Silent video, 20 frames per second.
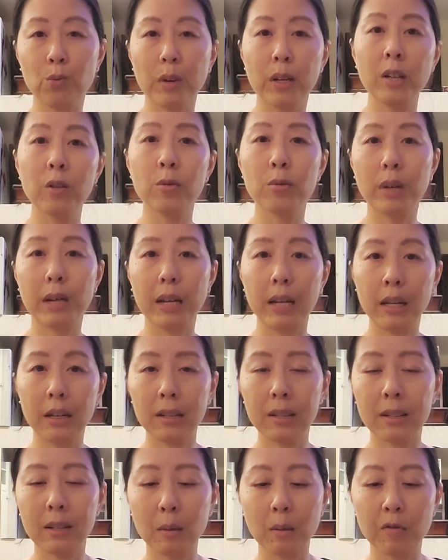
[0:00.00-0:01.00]

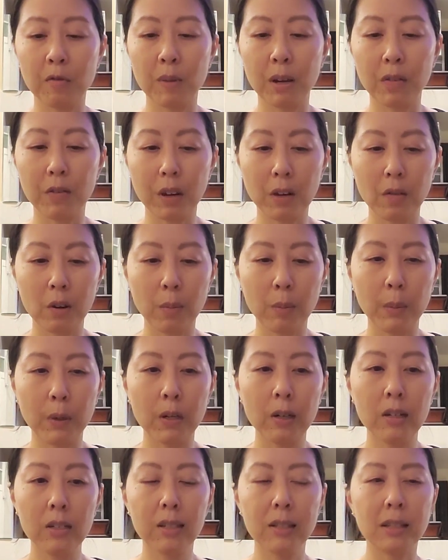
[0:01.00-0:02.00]
reread some of my favorite
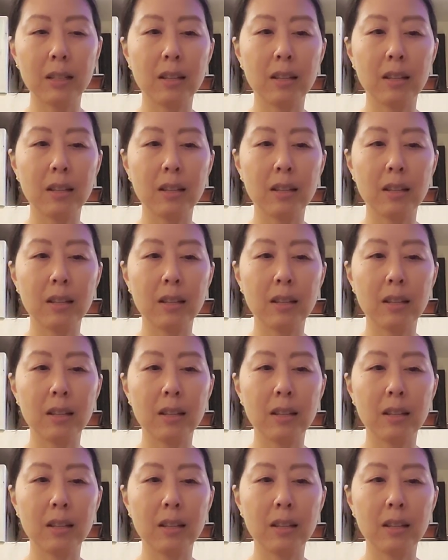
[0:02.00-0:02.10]
books